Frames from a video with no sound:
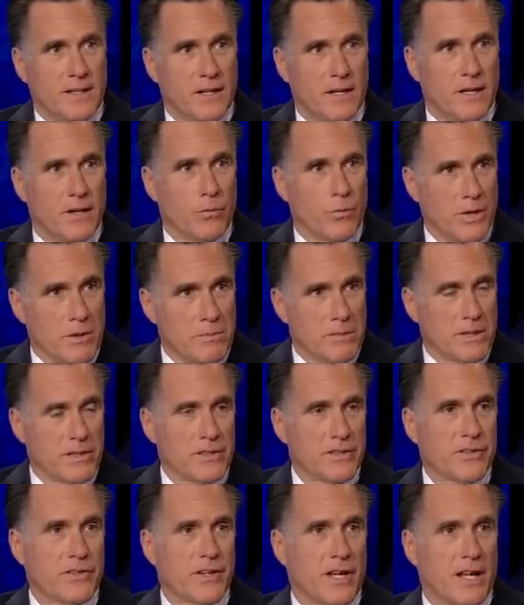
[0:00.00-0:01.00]

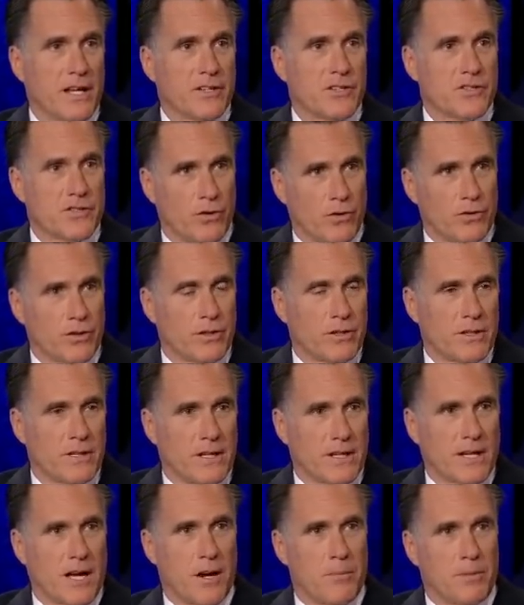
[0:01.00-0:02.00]
windmills and
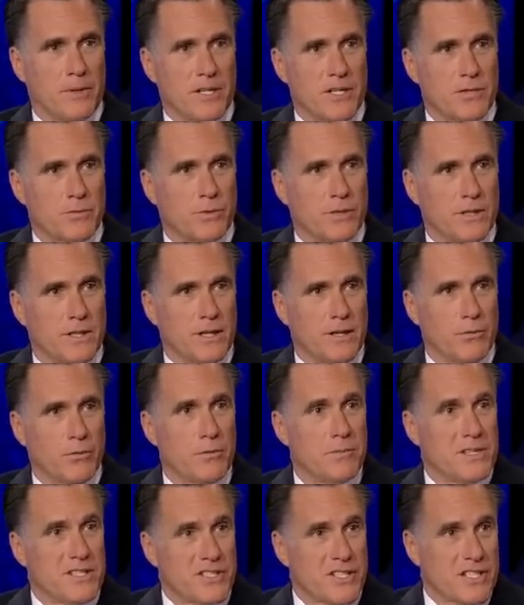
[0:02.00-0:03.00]
solar companies will
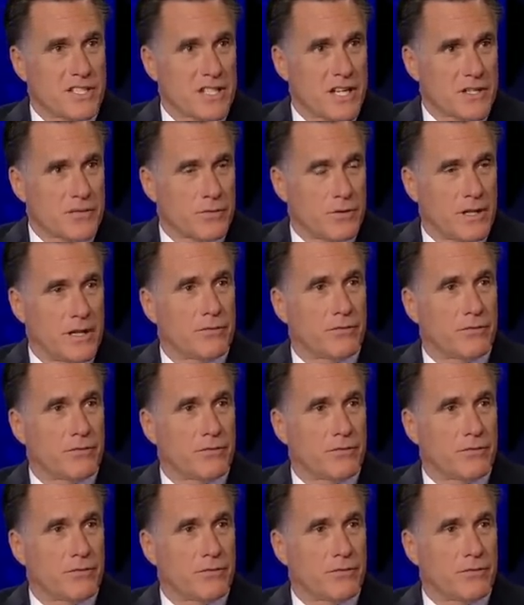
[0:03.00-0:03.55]
be successful.